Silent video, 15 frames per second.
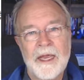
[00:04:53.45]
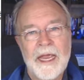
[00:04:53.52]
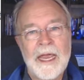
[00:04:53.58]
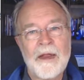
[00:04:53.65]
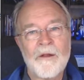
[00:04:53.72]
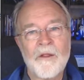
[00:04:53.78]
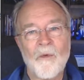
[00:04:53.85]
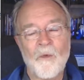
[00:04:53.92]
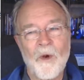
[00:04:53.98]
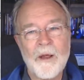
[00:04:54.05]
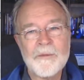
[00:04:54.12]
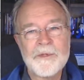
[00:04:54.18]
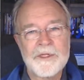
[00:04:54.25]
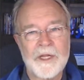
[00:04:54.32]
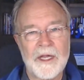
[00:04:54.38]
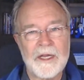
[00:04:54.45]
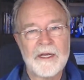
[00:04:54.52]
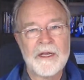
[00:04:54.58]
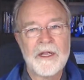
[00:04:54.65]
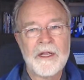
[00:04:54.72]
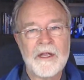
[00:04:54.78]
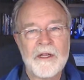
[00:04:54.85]
and the website
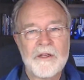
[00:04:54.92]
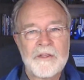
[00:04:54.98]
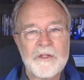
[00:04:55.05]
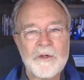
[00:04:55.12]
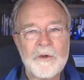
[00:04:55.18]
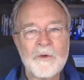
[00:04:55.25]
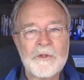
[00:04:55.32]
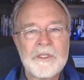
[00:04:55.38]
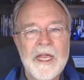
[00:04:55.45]
to